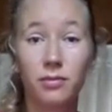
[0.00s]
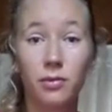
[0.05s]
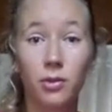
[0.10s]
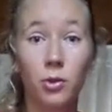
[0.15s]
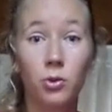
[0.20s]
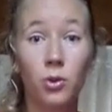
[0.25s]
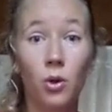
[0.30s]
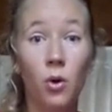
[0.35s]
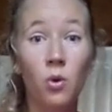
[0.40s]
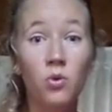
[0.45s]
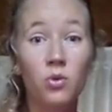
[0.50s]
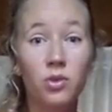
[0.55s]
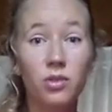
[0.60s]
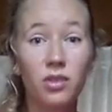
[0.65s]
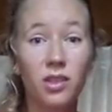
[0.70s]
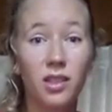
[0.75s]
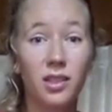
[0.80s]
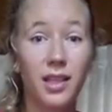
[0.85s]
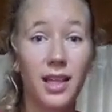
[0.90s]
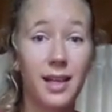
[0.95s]
Who knows,
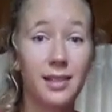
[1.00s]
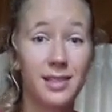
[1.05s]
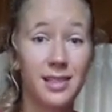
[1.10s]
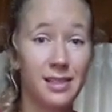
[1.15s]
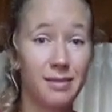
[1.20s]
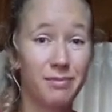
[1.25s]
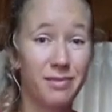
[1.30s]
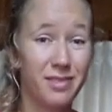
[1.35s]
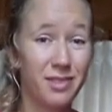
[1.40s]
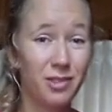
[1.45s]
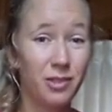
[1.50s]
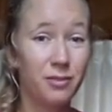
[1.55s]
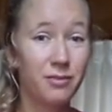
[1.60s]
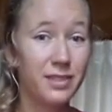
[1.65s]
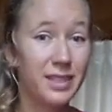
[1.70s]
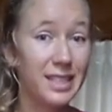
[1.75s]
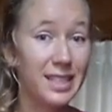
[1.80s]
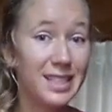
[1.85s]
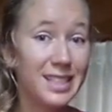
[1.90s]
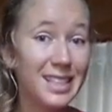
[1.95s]
you can catch some sort
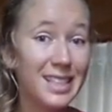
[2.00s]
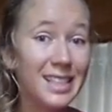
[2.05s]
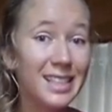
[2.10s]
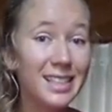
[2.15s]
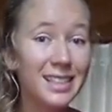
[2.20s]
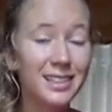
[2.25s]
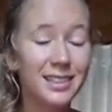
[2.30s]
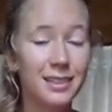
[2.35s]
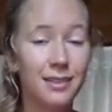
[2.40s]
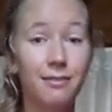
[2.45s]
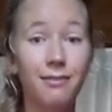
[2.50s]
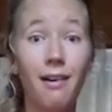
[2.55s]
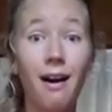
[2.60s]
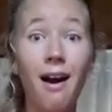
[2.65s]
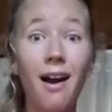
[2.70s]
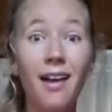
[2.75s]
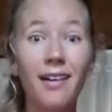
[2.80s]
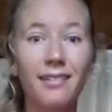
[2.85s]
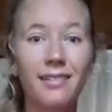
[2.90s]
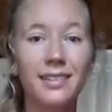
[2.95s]
of disease, the
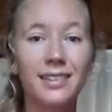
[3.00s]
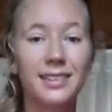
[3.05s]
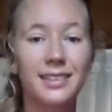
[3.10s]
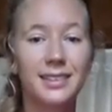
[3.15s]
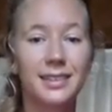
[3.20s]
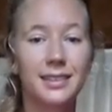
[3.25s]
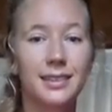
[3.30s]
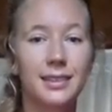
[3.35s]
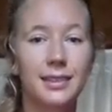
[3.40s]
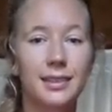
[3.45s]
virus.